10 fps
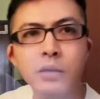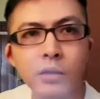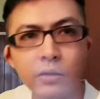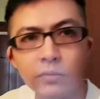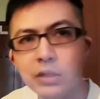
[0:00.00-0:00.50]

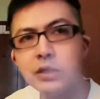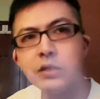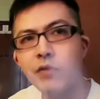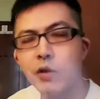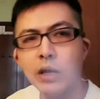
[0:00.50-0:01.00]
this is
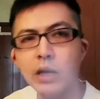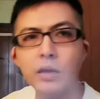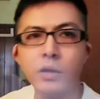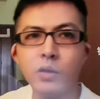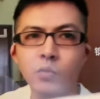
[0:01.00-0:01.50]
a very
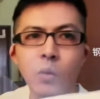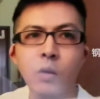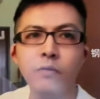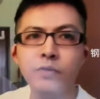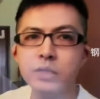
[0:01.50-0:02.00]

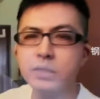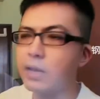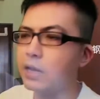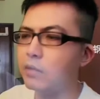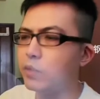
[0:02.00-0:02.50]
raw first cut,